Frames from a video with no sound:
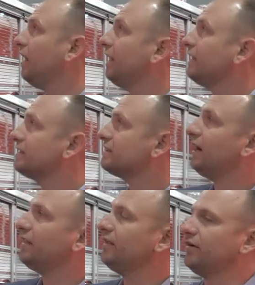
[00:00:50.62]

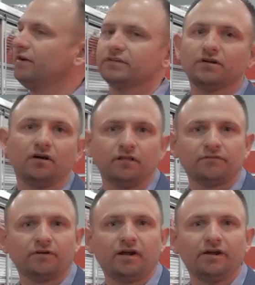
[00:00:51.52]
Inside there is all
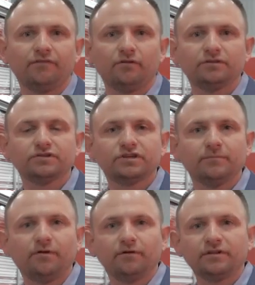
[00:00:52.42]
of our high voltage
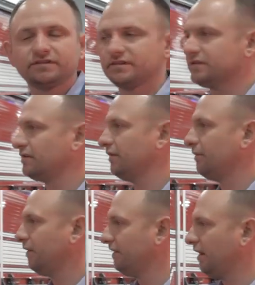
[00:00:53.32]
components, so they
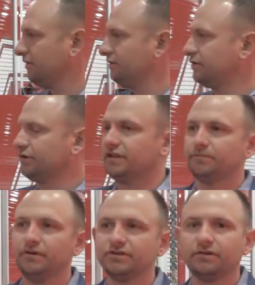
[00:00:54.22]
run down to a
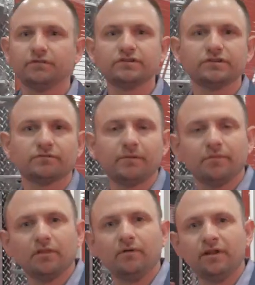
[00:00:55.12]
transmission which is right
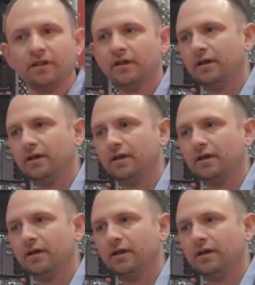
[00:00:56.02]
below it.